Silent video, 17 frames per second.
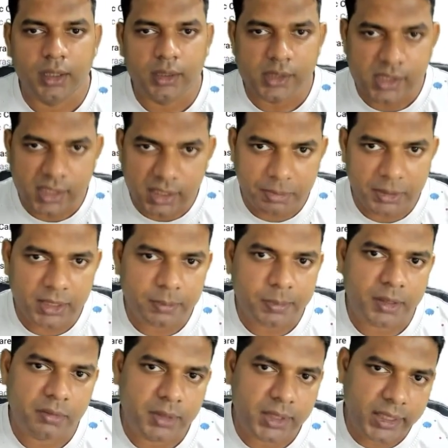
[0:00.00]
GPT
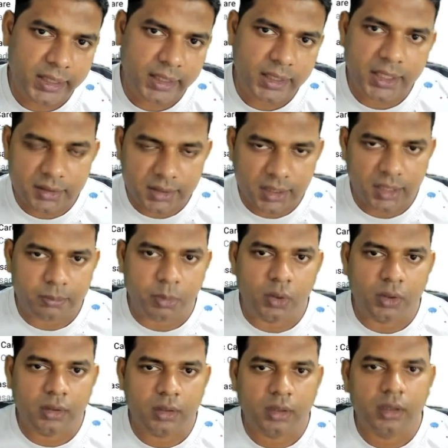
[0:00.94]
powered AI
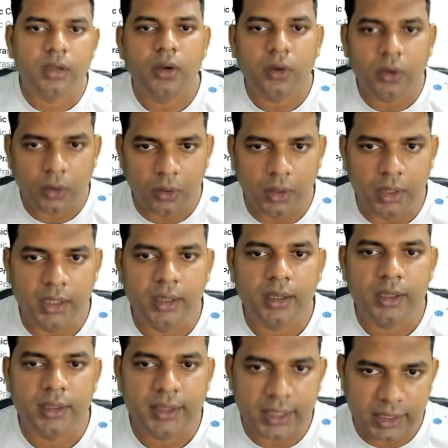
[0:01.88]
chatbot on
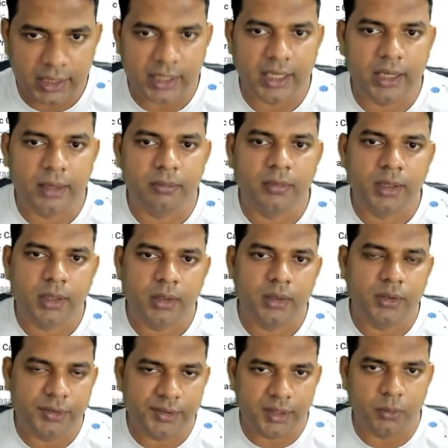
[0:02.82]
Telegram
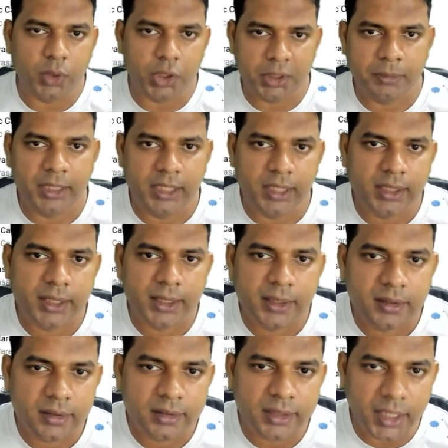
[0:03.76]
using Whautomate.
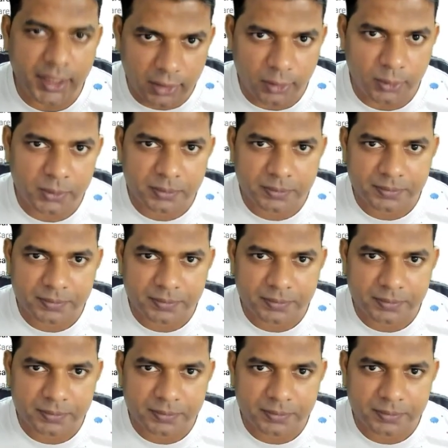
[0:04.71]
Thank you.